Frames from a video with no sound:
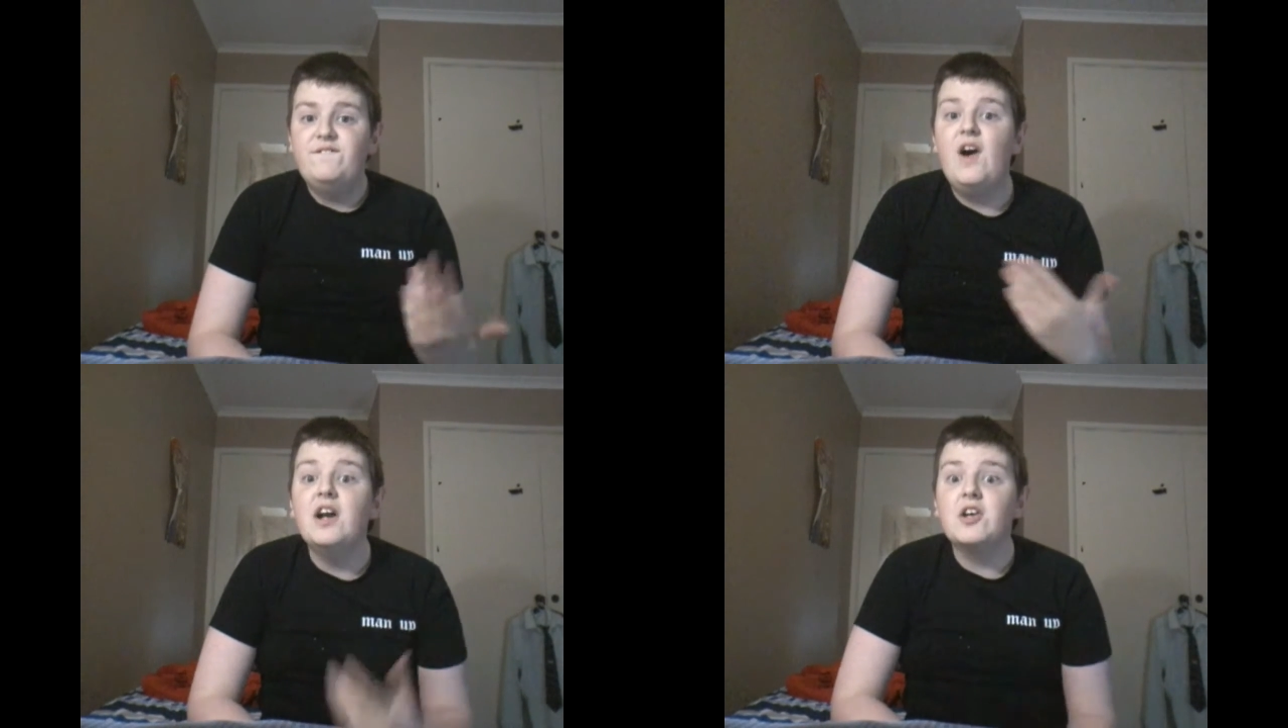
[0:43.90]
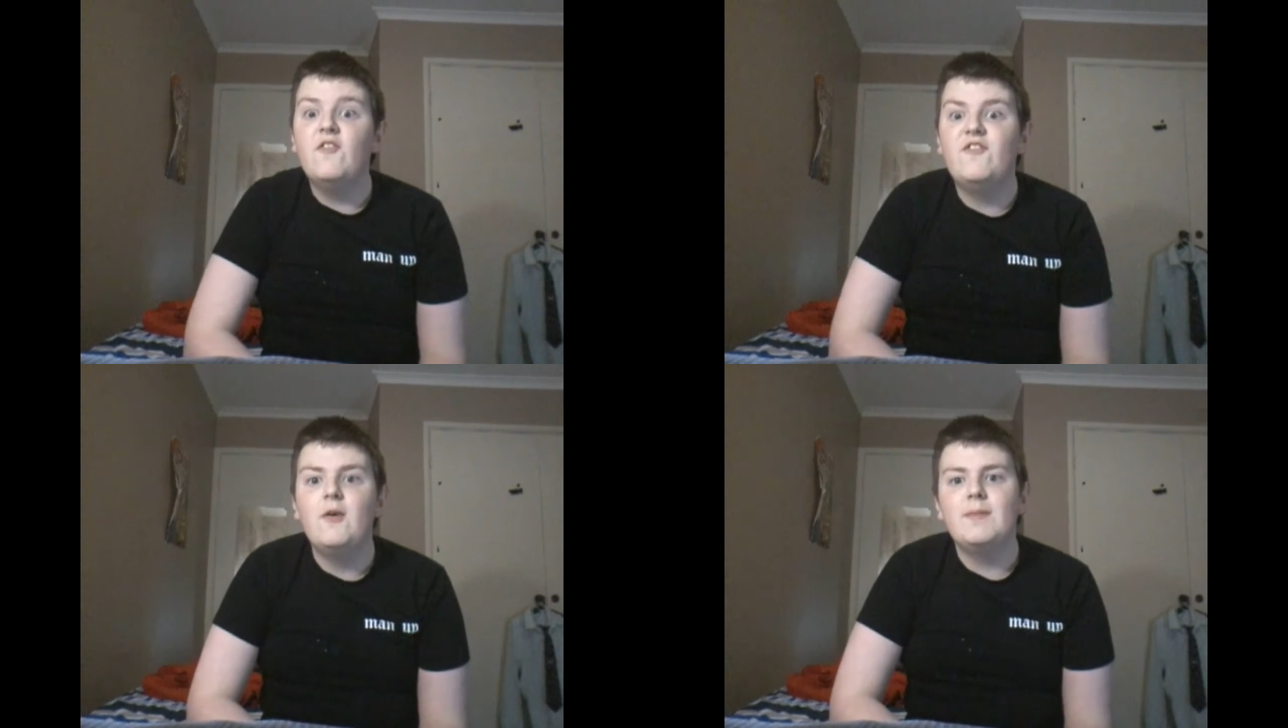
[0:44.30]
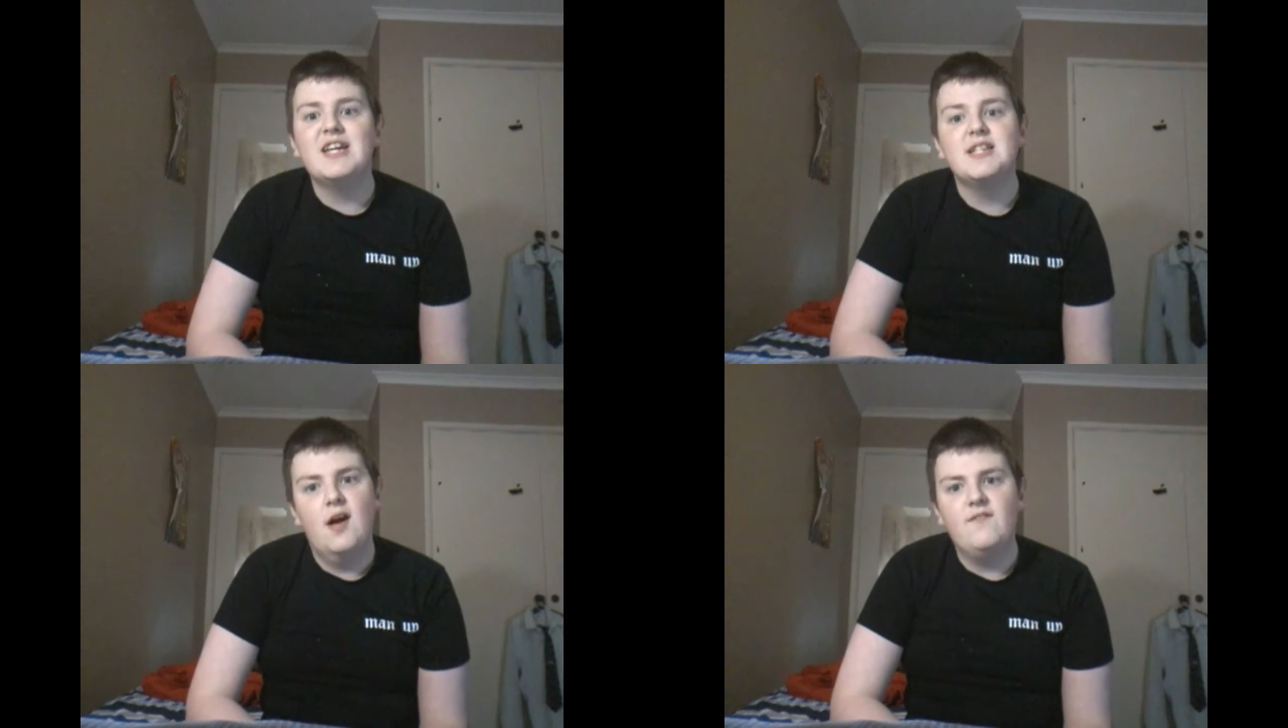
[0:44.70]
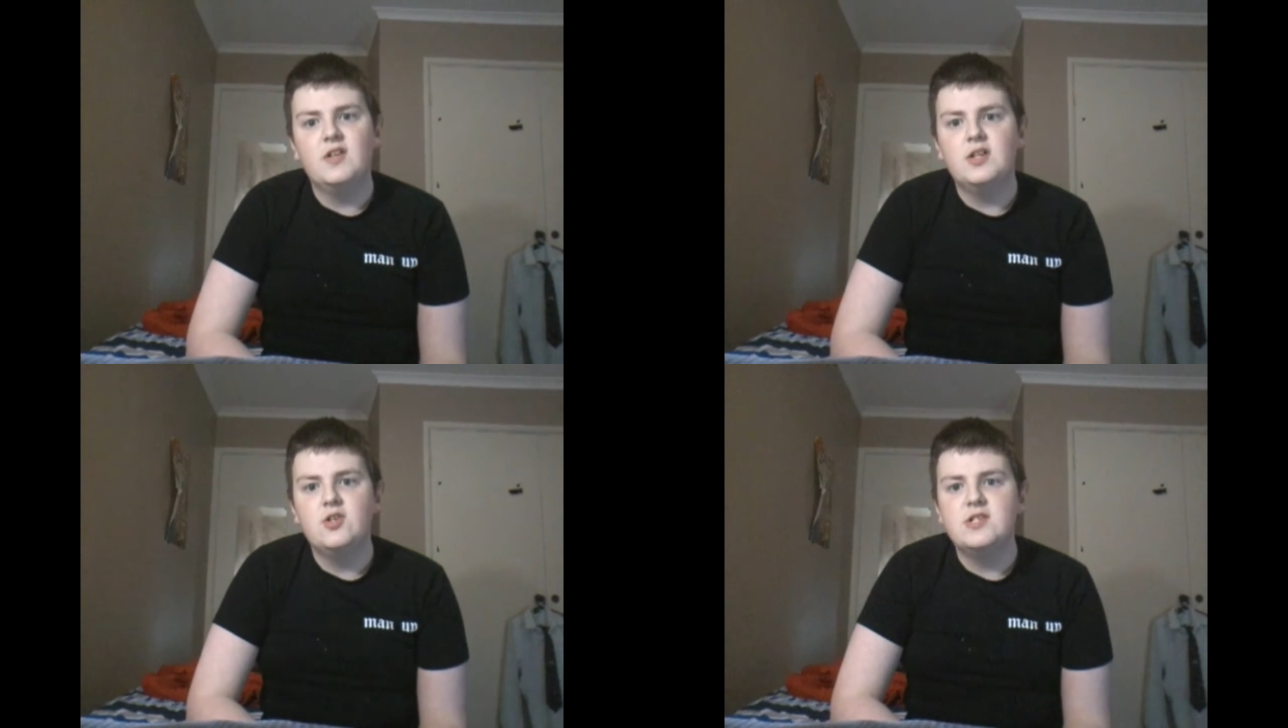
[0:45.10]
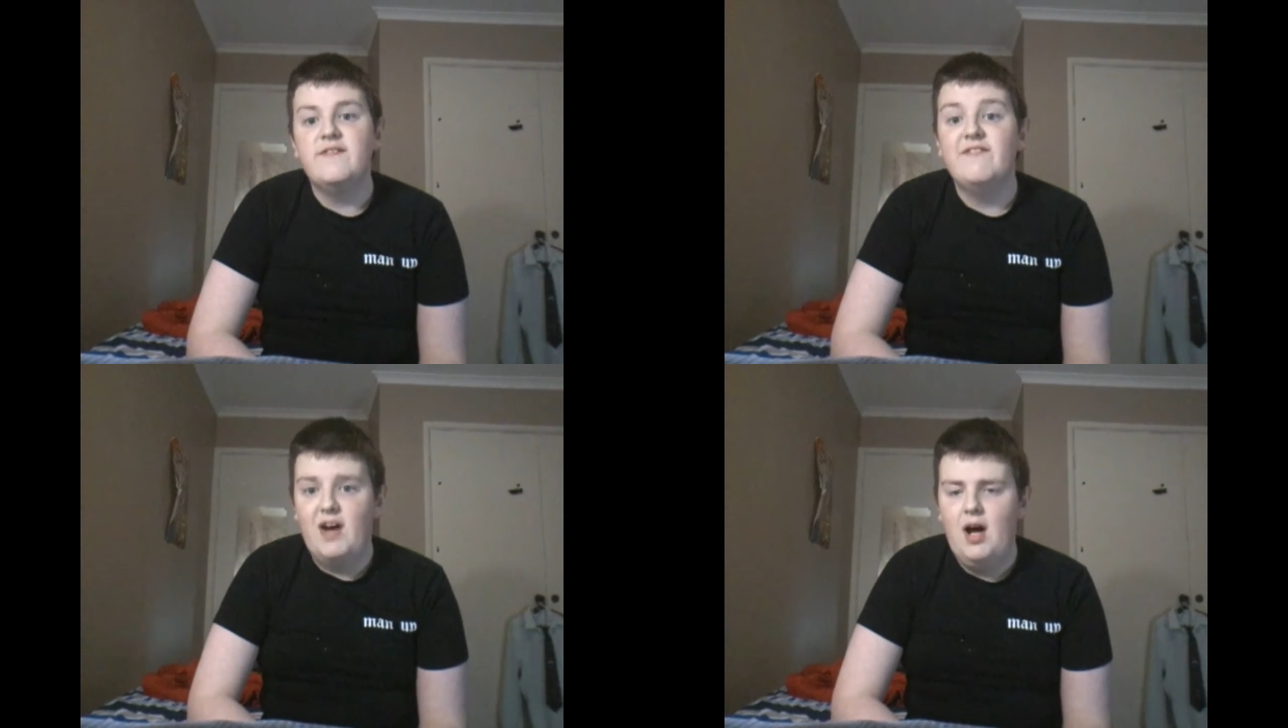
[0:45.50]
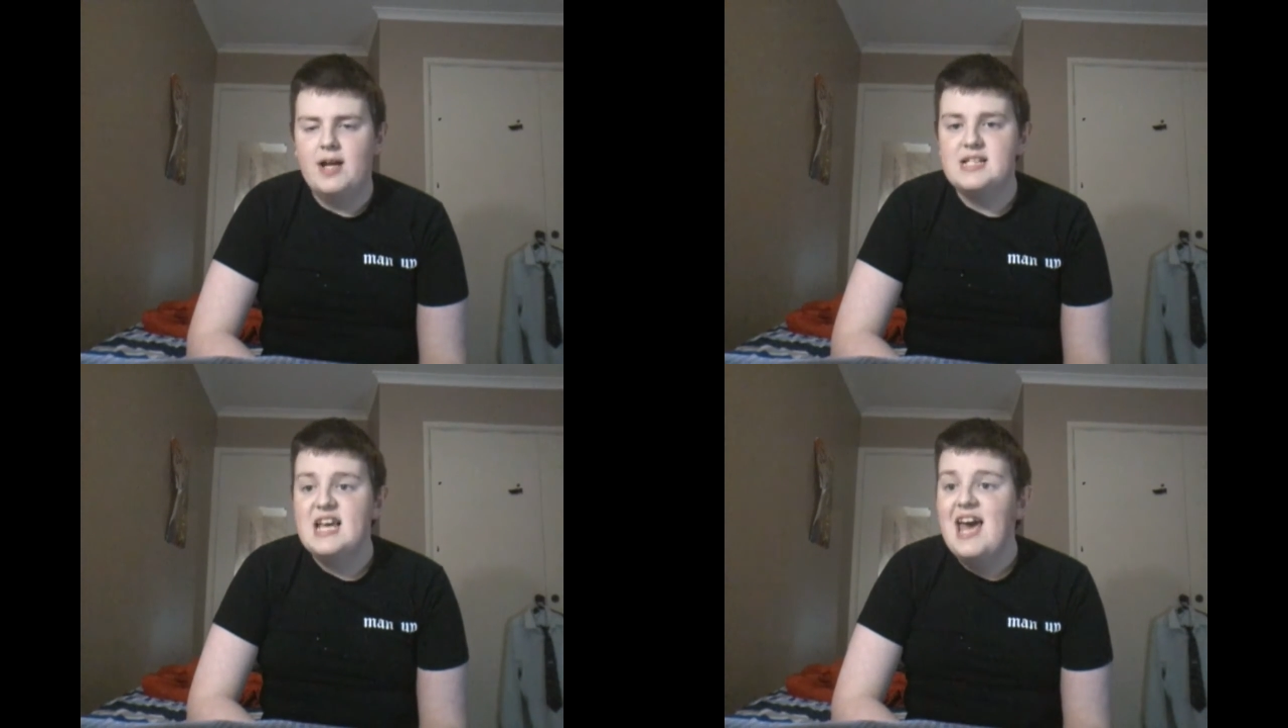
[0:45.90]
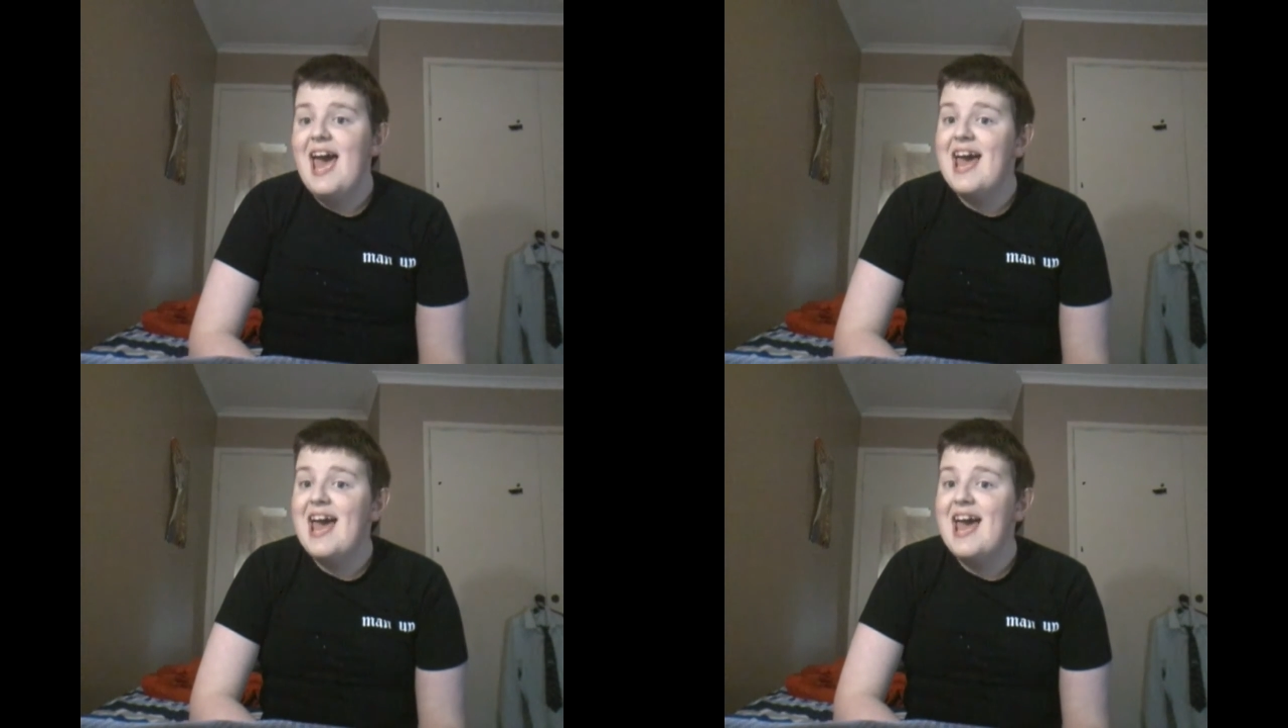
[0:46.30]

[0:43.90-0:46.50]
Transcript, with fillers: Vertical filming is often used in Vines